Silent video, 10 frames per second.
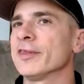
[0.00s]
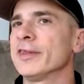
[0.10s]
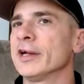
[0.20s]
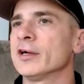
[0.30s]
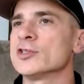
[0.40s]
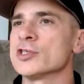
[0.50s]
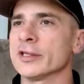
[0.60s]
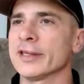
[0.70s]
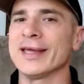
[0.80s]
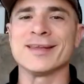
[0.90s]

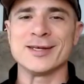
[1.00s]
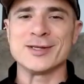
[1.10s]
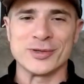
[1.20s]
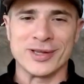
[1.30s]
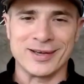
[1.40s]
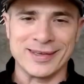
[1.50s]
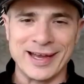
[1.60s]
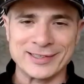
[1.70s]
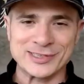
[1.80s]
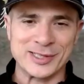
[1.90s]
They do a
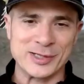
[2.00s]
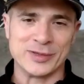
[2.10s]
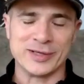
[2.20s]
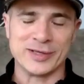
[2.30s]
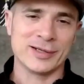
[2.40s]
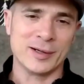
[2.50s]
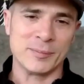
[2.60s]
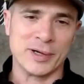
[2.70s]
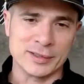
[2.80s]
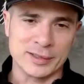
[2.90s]
lot of the
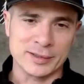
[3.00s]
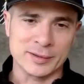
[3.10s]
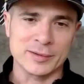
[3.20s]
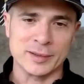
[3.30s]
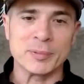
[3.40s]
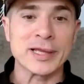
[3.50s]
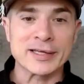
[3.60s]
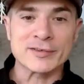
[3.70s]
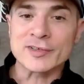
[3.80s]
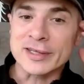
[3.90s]
executing upon
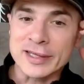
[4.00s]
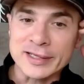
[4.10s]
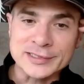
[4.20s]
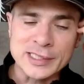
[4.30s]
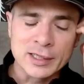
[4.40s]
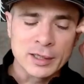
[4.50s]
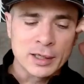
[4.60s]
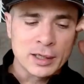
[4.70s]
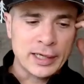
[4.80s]
the plans and things.